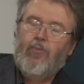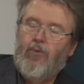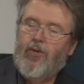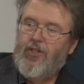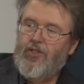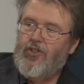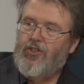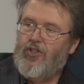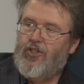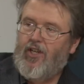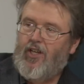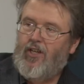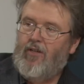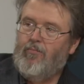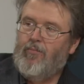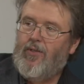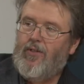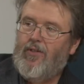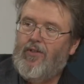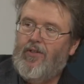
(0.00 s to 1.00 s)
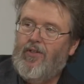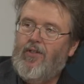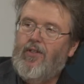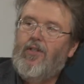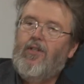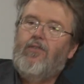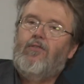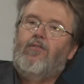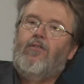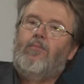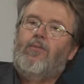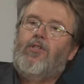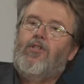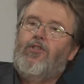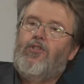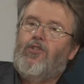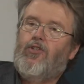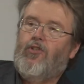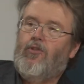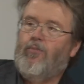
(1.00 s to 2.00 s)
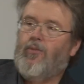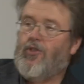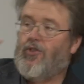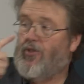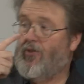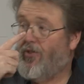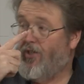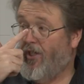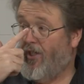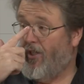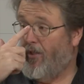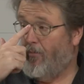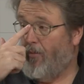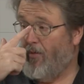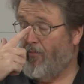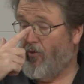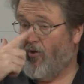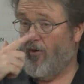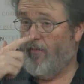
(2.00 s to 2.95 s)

by one step from consumers who tend to be